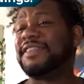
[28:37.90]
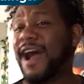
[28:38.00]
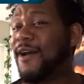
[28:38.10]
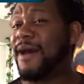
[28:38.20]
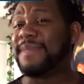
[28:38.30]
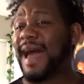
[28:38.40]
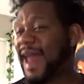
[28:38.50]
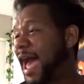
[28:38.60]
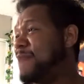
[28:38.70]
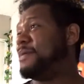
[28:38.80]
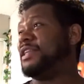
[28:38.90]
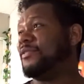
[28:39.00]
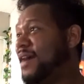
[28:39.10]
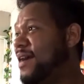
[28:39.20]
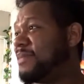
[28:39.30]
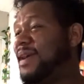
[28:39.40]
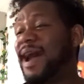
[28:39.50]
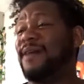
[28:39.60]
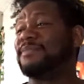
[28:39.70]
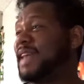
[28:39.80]
No, I'm not hyping you up.
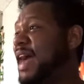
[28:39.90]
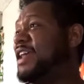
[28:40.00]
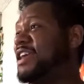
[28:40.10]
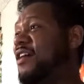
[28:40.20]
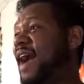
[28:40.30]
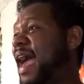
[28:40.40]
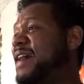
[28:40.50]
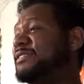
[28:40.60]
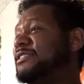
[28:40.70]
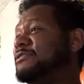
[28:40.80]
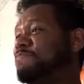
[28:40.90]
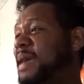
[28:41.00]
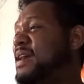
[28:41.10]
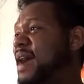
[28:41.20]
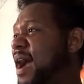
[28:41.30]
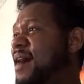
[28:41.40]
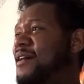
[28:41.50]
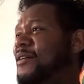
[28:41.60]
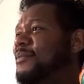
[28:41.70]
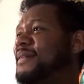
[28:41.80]
I'm telling your ass to speak
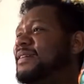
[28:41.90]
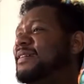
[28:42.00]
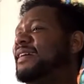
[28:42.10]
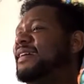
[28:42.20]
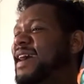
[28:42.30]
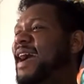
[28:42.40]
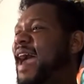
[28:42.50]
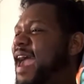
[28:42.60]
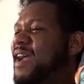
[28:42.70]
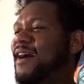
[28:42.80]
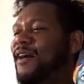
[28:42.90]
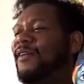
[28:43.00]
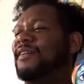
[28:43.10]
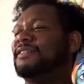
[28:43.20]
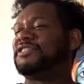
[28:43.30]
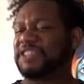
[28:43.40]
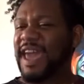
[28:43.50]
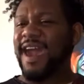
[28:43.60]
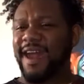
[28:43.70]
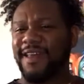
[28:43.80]
up. Hell,
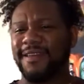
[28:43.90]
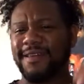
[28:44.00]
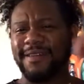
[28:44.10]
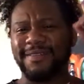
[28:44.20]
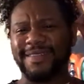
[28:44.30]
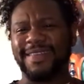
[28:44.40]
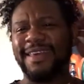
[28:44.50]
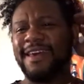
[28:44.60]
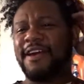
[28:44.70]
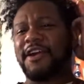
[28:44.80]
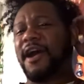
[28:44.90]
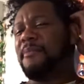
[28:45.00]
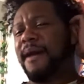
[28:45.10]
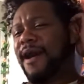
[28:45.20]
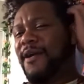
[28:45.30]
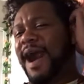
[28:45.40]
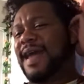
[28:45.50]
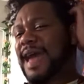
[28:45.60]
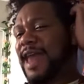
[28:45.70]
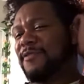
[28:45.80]
shit. Come
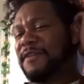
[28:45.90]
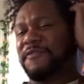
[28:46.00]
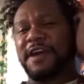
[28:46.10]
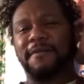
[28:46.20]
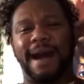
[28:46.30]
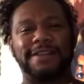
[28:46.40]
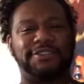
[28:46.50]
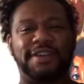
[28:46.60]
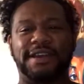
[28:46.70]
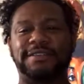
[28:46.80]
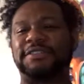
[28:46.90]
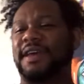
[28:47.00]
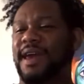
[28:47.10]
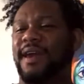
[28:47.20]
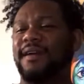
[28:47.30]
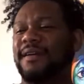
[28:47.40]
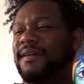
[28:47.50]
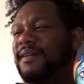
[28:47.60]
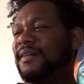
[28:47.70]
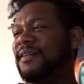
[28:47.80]
on, I gotta refill my drink. Shit.
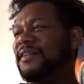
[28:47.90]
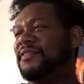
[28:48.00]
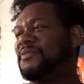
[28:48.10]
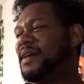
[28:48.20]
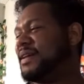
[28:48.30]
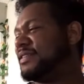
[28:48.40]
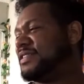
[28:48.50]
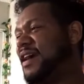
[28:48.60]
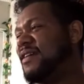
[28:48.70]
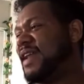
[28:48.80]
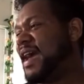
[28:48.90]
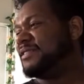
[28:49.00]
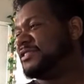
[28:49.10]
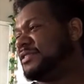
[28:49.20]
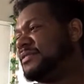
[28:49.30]
What in tarnation?